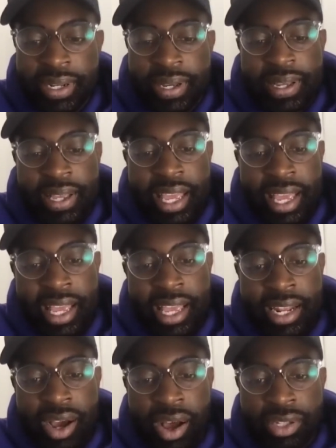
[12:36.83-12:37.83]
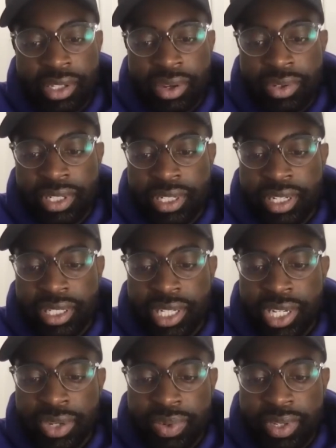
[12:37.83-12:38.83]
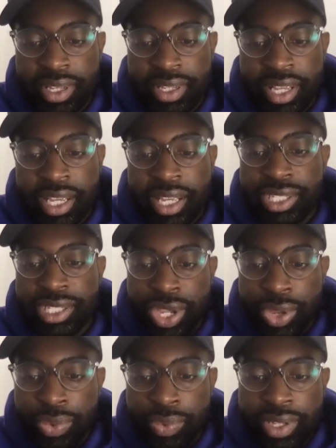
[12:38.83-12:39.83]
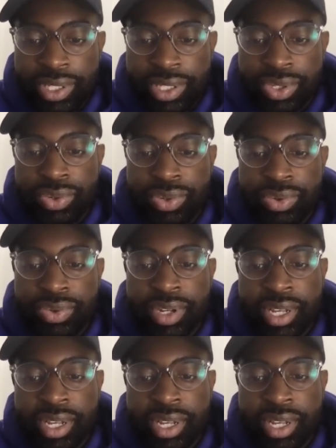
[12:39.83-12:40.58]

and also just continuing to